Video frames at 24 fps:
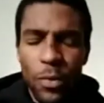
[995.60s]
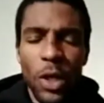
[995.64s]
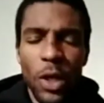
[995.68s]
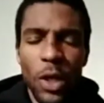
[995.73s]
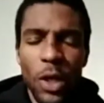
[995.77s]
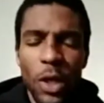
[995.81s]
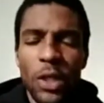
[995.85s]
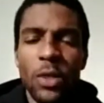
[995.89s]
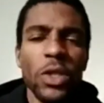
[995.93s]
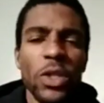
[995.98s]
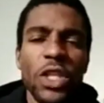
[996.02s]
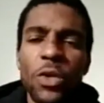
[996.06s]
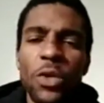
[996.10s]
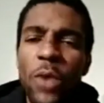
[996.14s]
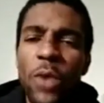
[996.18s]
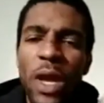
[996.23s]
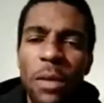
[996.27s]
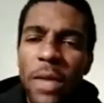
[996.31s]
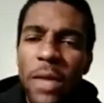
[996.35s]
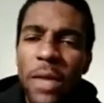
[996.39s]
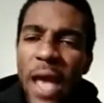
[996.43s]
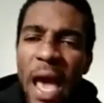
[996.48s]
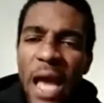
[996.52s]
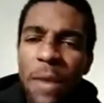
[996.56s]
when she
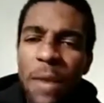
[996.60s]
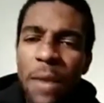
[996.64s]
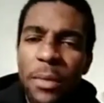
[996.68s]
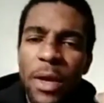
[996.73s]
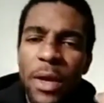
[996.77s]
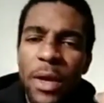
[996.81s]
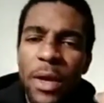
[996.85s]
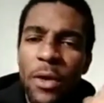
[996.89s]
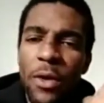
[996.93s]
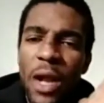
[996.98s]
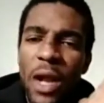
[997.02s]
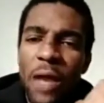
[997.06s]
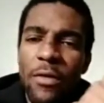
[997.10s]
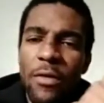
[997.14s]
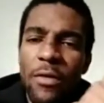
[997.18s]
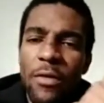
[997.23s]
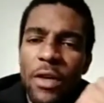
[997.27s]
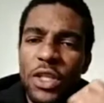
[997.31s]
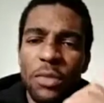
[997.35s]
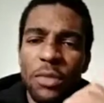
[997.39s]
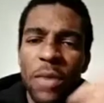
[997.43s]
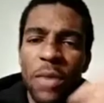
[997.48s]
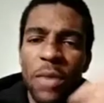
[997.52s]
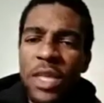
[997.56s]
randomly added me or whatever, and
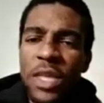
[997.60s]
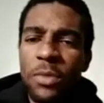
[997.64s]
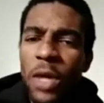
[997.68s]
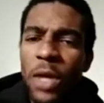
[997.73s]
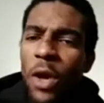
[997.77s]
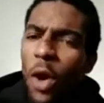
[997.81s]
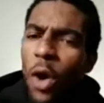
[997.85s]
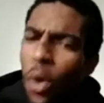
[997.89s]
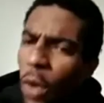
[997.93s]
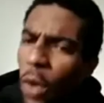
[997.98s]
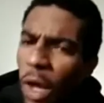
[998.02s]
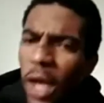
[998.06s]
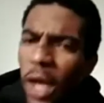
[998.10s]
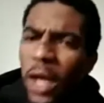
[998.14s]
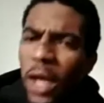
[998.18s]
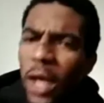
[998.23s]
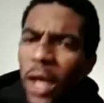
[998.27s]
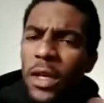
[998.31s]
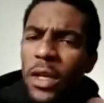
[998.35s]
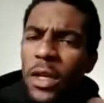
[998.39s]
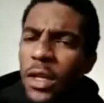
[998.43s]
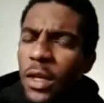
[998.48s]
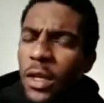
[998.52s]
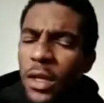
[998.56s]
she messaged me, oh, hey,
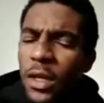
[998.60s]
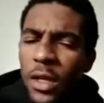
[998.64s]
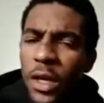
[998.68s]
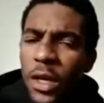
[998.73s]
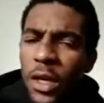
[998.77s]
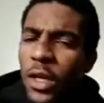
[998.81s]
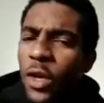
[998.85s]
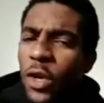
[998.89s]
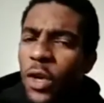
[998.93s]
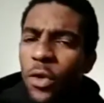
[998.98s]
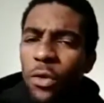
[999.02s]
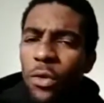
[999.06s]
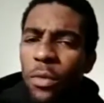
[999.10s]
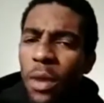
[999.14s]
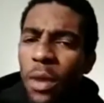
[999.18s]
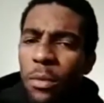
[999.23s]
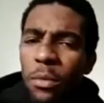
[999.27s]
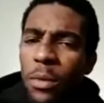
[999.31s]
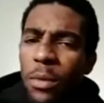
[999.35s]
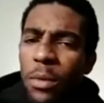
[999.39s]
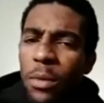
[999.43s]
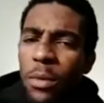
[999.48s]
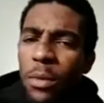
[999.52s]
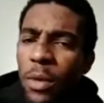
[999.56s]
da, da, da, da, you don't remember
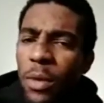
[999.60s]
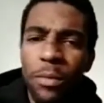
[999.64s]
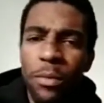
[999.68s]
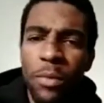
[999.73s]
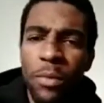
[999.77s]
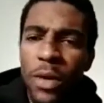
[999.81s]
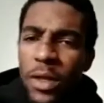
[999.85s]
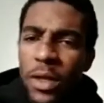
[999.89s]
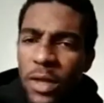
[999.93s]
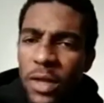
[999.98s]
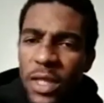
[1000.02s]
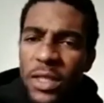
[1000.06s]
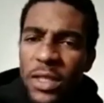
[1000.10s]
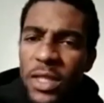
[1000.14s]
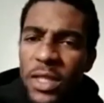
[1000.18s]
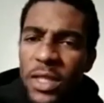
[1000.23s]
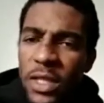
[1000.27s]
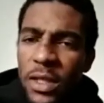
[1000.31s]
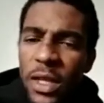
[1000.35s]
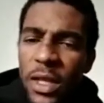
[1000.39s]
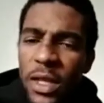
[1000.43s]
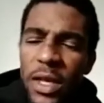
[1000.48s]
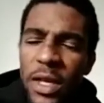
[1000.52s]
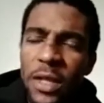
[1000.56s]
me, but this,
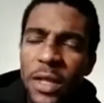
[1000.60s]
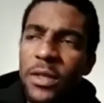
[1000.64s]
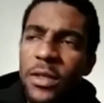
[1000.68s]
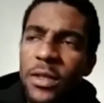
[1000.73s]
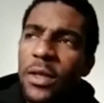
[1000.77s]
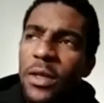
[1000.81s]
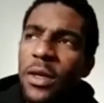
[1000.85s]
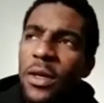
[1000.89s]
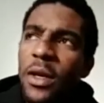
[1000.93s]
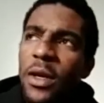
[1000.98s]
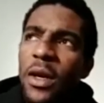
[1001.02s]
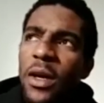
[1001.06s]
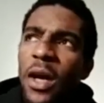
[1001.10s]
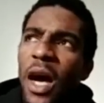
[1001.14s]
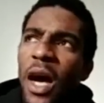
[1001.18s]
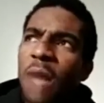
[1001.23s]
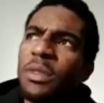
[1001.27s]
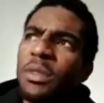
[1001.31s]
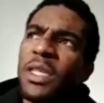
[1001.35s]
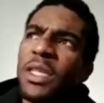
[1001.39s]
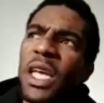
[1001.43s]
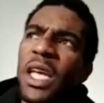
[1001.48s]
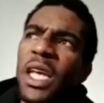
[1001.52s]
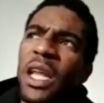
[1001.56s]
this, and this, I'm
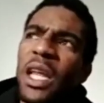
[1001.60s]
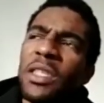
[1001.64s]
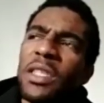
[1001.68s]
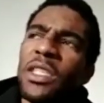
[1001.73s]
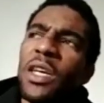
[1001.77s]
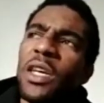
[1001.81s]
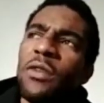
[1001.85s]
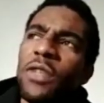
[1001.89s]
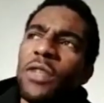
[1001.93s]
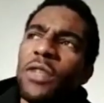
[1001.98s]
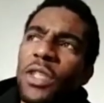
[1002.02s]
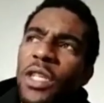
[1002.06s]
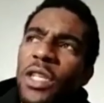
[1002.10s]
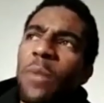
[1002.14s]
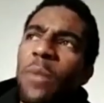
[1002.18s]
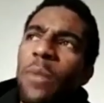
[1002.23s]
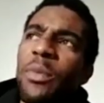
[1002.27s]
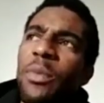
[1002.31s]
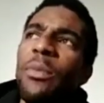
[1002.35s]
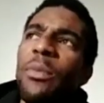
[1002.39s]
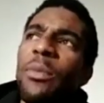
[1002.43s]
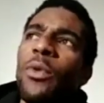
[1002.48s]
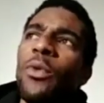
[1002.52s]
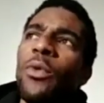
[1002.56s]
saying to myself, shit,
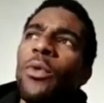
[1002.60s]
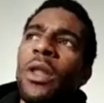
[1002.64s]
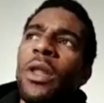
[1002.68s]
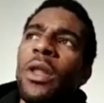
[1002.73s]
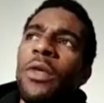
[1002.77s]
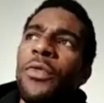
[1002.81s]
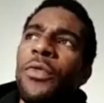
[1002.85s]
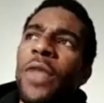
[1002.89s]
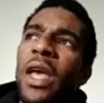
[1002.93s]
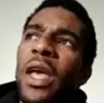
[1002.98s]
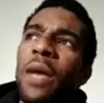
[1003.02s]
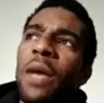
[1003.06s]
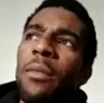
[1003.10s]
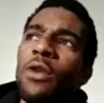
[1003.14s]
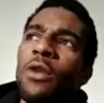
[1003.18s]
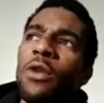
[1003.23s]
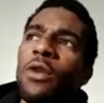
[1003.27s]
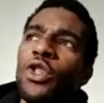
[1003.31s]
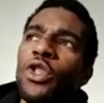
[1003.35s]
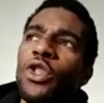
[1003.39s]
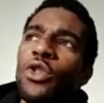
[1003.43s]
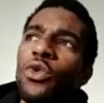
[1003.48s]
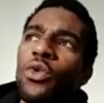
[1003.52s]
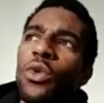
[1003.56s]
people really think
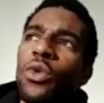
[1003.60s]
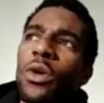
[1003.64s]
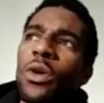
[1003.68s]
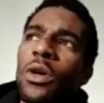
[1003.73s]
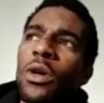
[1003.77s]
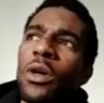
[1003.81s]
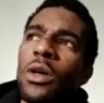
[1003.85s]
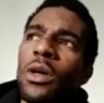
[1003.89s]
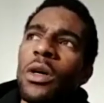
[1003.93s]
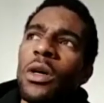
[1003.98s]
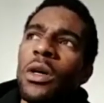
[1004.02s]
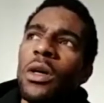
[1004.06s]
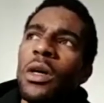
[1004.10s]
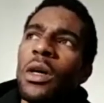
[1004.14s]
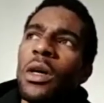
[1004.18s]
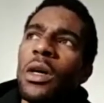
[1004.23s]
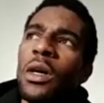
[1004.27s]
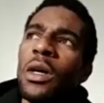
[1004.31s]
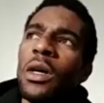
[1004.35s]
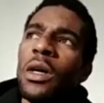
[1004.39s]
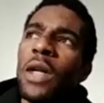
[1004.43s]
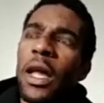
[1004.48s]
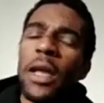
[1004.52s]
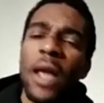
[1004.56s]
about you
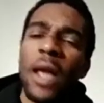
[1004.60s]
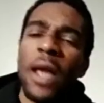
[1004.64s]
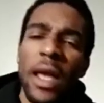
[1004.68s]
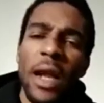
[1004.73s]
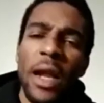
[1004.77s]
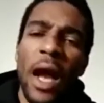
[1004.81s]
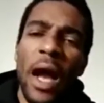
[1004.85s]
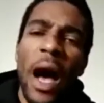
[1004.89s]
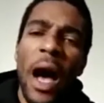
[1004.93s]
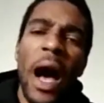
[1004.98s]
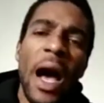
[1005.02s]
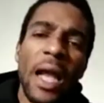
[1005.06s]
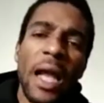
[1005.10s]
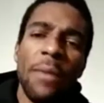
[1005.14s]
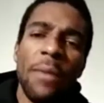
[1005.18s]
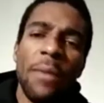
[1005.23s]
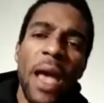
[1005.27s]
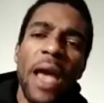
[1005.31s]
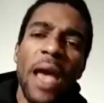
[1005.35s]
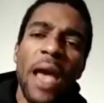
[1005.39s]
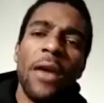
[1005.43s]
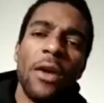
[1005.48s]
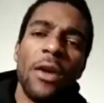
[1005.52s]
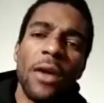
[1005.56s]
like in a high
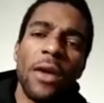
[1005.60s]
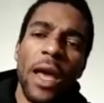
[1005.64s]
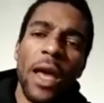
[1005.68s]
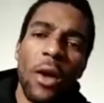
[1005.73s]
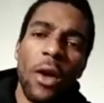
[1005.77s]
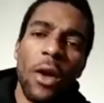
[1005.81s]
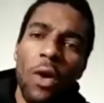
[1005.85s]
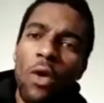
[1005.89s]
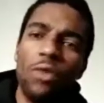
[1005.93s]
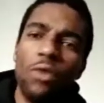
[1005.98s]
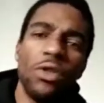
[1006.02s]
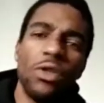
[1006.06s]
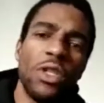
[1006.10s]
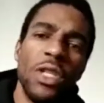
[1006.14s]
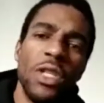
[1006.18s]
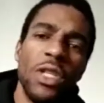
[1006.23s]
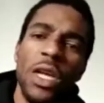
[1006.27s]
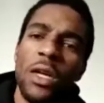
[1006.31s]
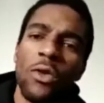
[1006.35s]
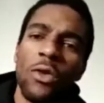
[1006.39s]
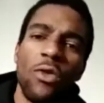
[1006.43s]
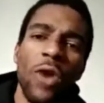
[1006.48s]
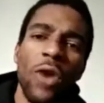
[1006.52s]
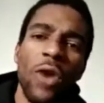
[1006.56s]
manner, like, oh
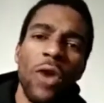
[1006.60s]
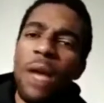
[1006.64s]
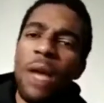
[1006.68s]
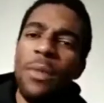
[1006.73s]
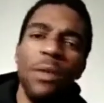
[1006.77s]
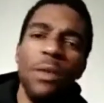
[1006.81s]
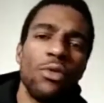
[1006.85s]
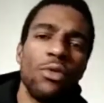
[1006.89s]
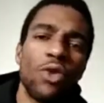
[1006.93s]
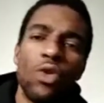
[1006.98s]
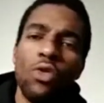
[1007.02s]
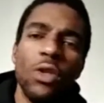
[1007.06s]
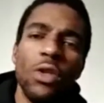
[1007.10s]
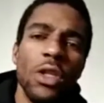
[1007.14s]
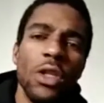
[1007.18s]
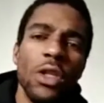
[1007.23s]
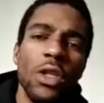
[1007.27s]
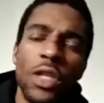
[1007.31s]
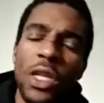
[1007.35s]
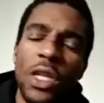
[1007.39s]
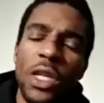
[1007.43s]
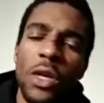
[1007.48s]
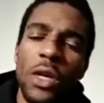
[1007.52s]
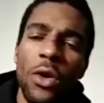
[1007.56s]
shit, Graham, you was cool as
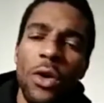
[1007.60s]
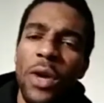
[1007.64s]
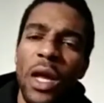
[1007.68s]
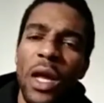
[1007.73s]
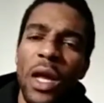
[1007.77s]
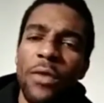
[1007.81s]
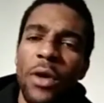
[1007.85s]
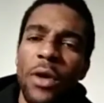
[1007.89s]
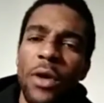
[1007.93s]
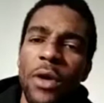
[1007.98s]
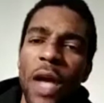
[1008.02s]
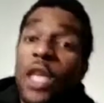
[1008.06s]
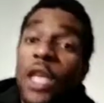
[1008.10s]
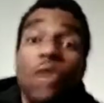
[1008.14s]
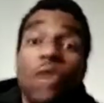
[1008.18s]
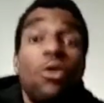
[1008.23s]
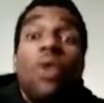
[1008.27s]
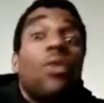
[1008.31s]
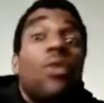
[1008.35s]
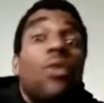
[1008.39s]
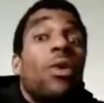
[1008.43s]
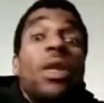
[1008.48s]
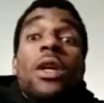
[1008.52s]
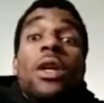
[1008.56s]
shit or whatever. And you
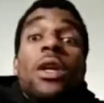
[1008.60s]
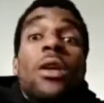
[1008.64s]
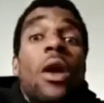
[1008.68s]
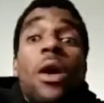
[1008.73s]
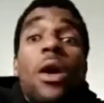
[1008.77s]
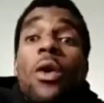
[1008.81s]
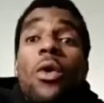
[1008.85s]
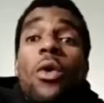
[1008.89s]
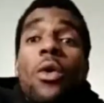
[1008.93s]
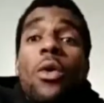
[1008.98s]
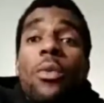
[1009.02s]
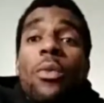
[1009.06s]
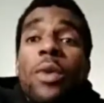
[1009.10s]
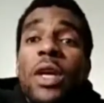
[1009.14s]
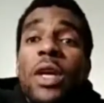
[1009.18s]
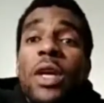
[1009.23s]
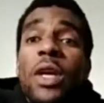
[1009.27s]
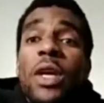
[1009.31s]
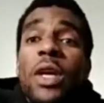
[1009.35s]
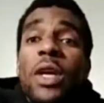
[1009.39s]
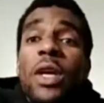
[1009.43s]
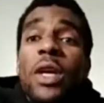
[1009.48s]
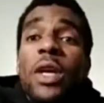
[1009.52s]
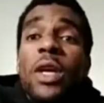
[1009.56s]
don't really know,
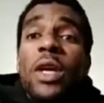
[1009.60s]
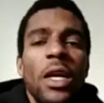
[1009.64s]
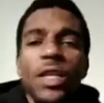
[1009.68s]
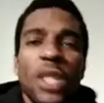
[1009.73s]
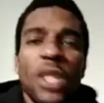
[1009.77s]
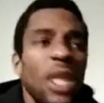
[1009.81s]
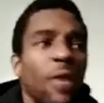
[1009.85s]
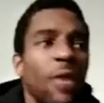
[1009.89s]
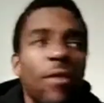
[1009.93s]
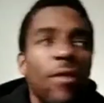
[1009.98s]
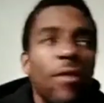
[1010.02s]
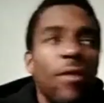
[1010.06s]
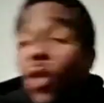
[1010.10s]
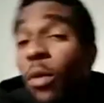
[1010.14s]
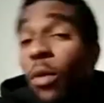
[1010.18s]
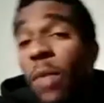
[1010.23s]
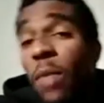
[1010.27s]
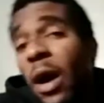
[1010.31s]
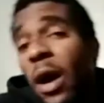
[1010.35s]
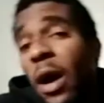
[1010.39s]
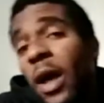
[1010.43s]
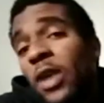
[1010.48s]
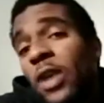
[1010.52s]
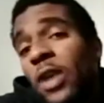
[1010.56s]
because she didn't even go to my
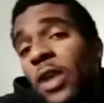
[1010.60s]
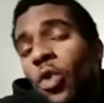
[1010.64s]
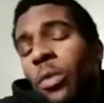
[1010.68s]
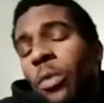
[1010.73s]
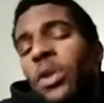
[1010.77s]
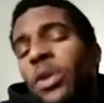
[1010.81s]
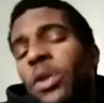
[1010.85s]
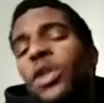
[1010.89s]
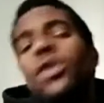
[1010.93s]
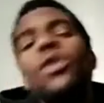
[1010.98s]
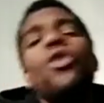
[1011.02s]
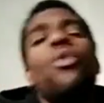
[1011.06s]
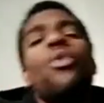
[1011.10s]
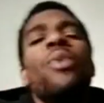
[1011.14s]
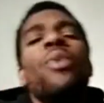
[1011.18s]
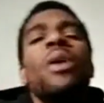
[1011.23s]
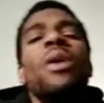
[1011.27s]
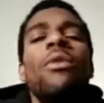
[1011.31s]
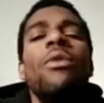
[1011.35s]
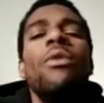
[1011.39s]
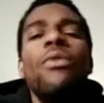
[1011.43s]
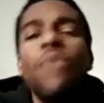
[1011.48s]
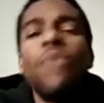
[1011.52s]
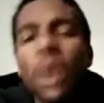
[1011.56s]
high school, but she knew
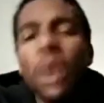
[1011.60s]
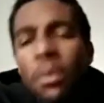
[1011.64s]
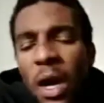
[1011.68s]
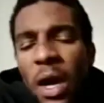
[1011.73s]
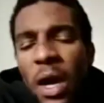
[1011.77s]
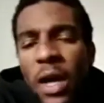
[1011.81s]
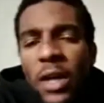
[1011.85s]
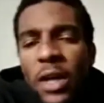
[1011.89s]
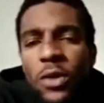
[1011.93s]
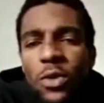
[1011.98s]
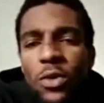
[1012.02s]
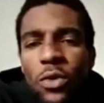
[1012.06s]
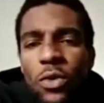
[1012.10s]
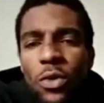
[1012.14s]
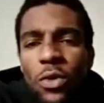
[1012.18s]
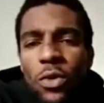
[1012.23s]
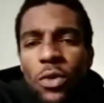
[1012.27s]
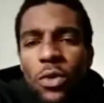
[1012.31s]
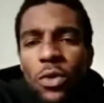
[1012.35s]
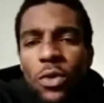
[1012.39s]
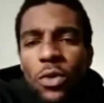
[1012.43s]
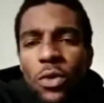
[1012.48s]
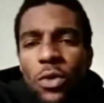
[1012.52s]
people from my high school.